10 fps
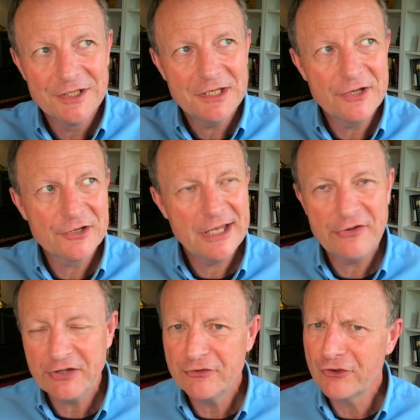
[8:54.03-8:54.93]
under, in a
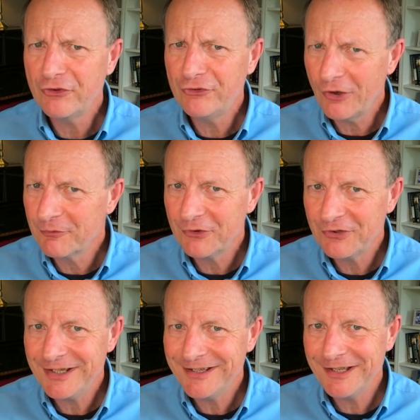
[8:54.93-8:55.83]
sense, the
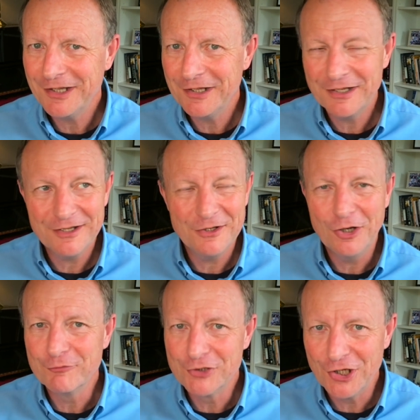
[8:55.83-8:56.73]
sovereignty and
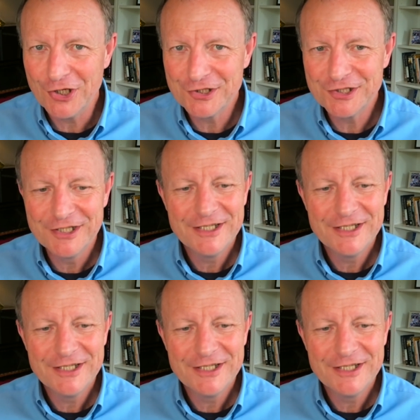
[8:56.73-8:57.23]
of God.